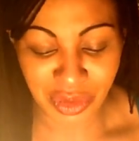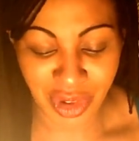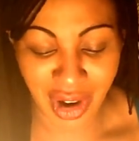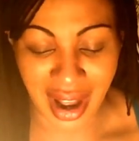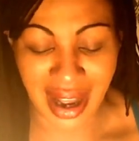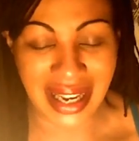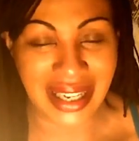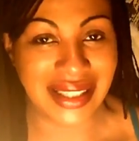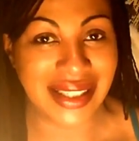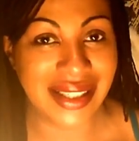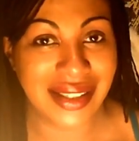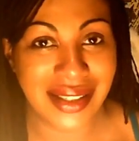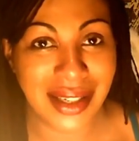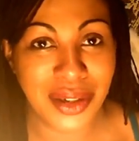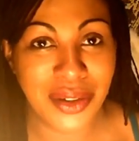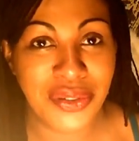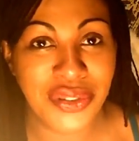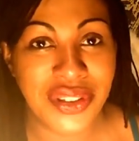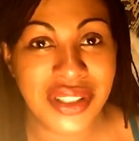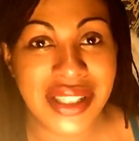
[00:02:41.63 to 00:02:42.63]
right,
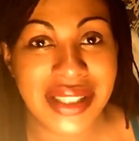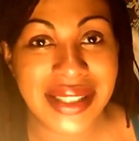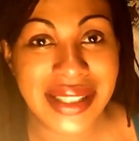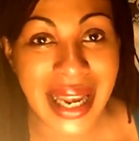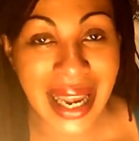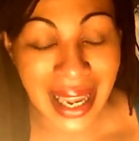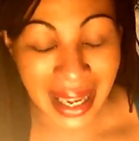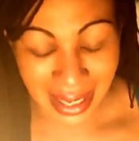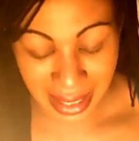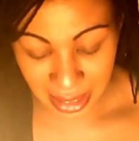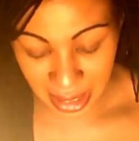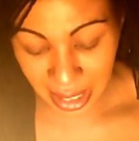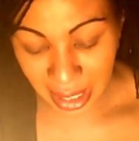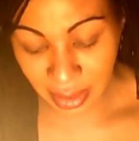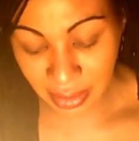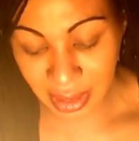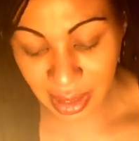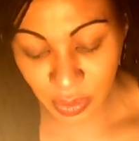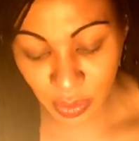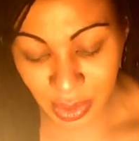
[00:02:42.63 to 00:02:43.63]
so for today,
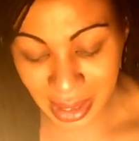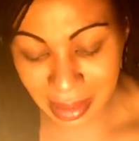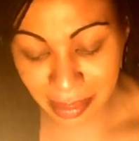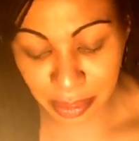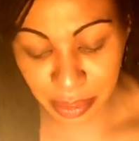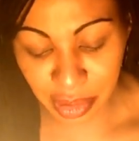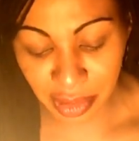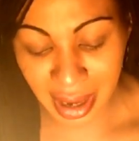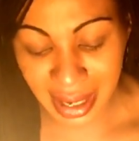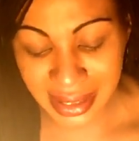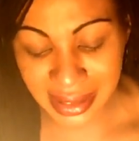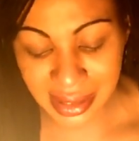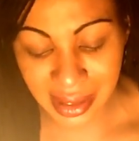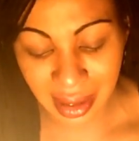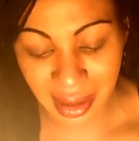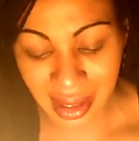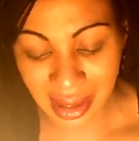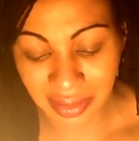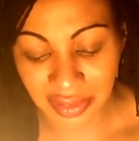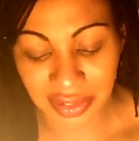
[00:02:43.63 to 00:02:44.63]
how can we embrace
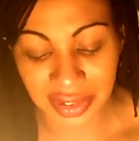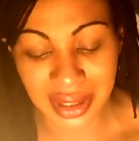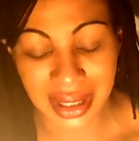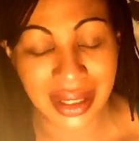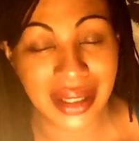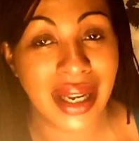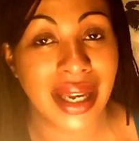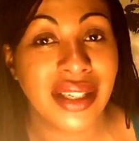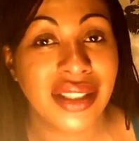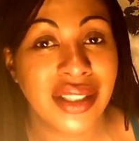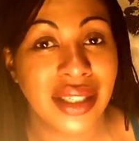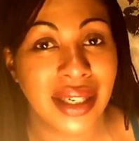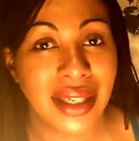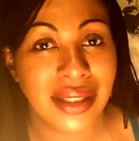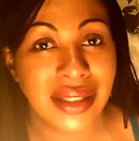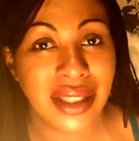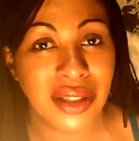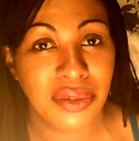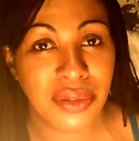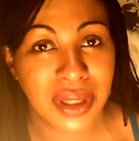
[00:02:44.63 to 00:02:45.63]
our infinite nature?
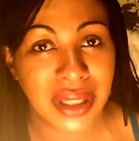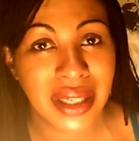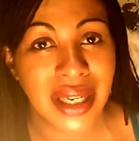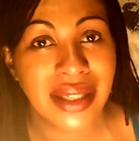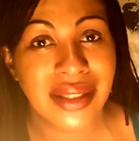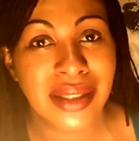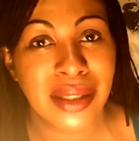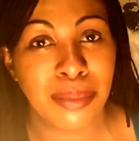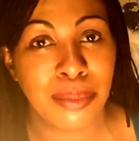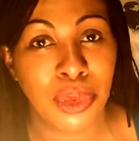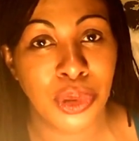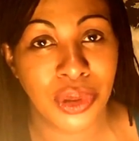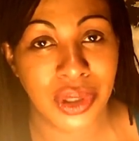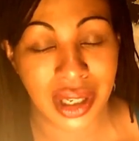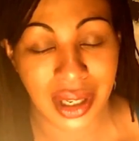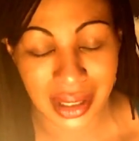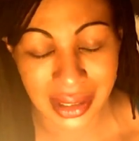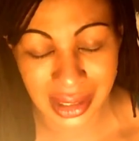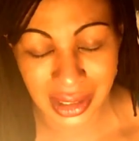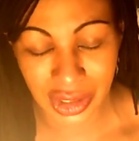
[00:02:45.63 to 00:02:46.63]
Let's see if we can get some more
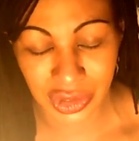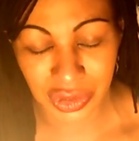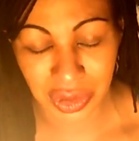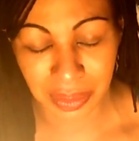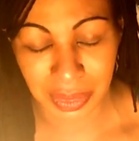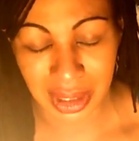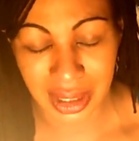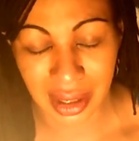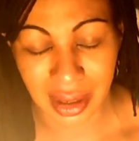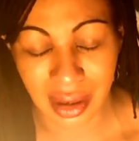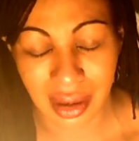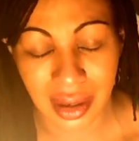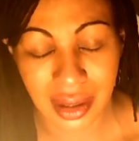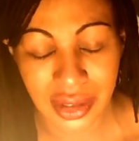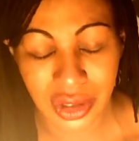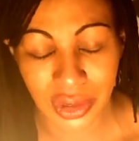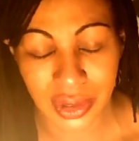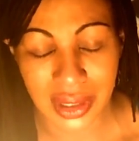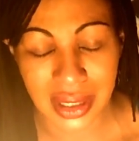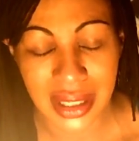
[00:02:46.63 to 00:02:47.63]
guidance from the
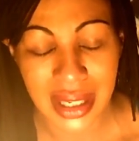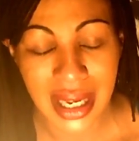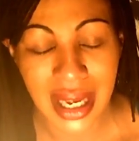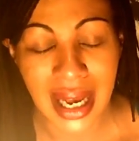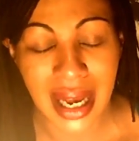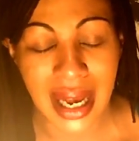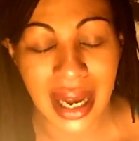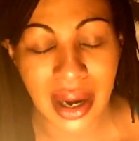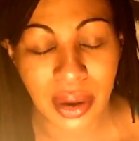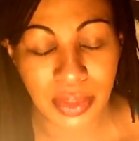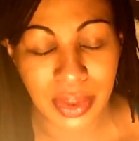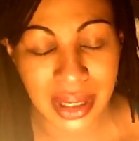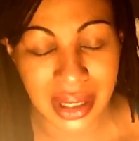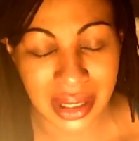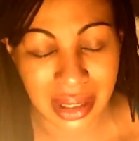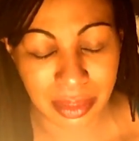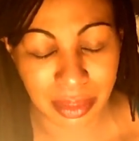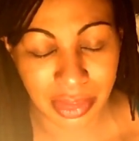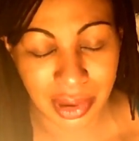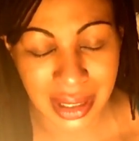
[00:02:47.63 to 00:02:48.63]
cards on how we
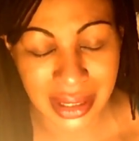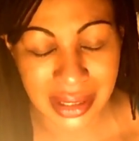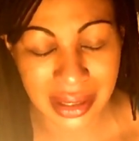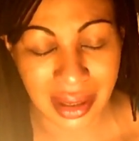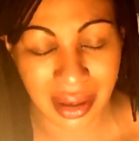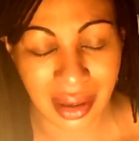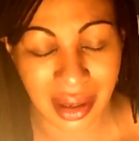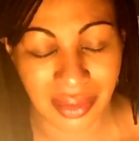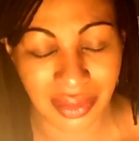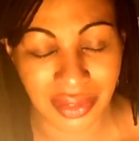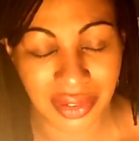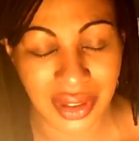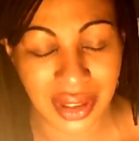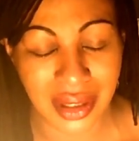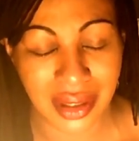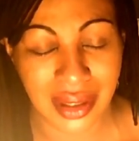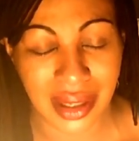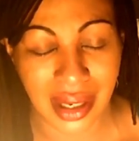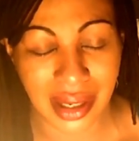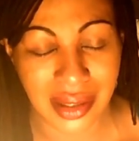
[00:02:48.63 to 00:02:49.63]
can embrace our
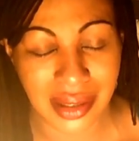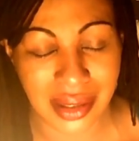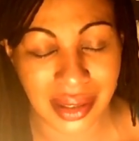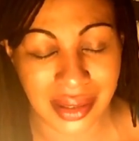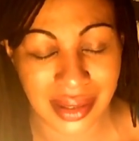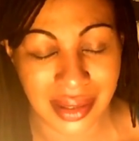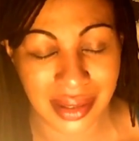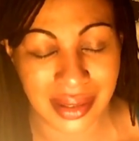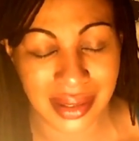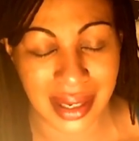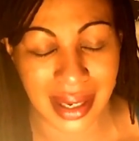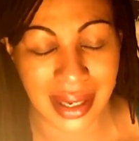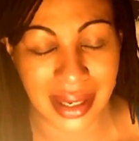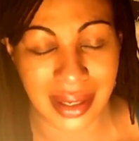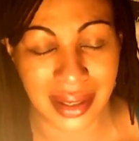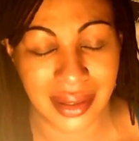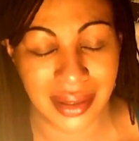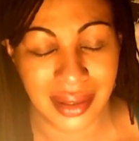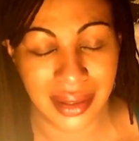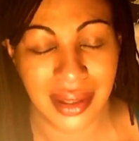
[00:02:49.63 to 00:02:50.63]
infinite nature
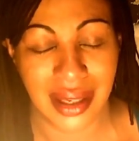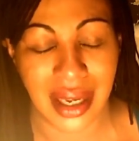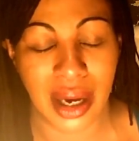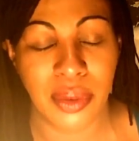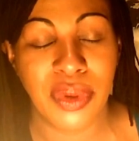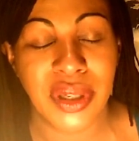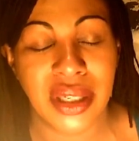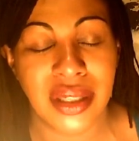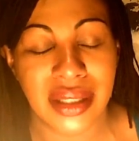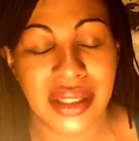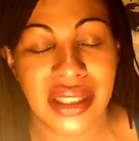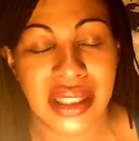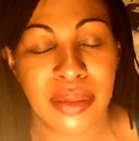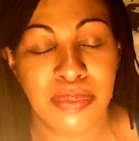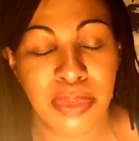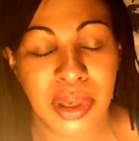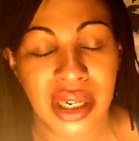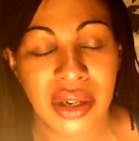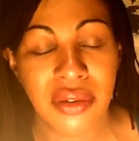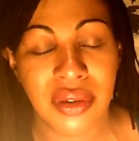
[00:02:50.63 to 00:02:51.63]
today, how we can
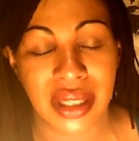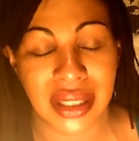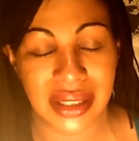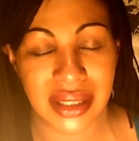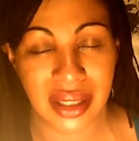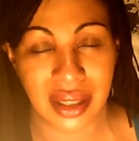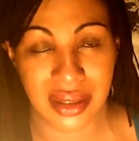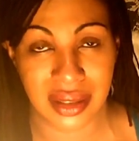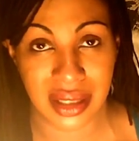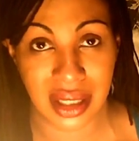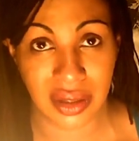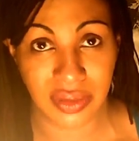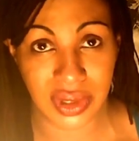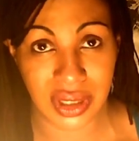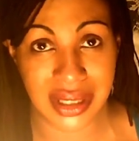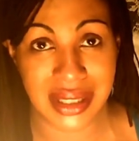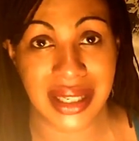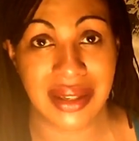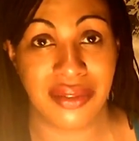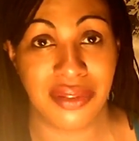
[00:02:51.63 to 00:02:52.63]
experience
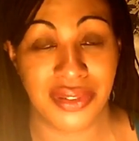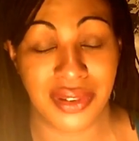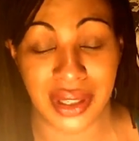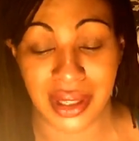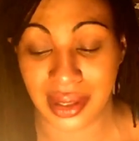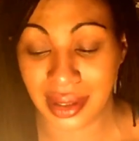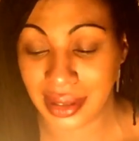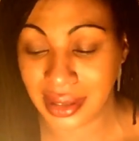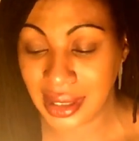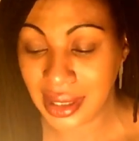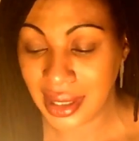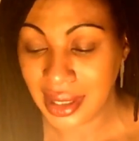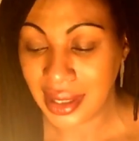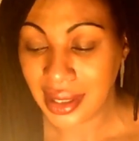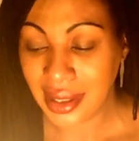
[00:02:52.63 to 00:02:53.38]
ourselves as infinite.